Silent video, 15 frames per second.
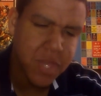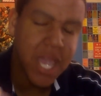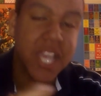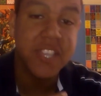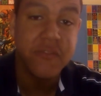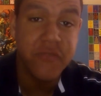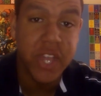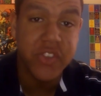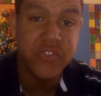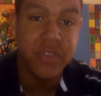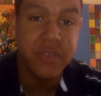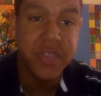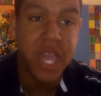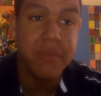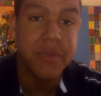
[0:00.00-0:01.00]
As a
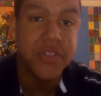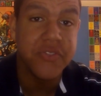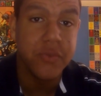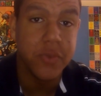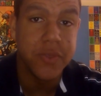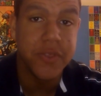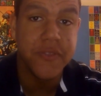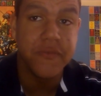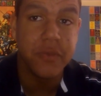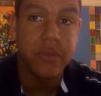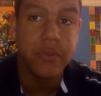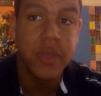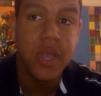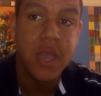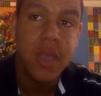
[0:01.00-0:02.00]
retro gamer through and through,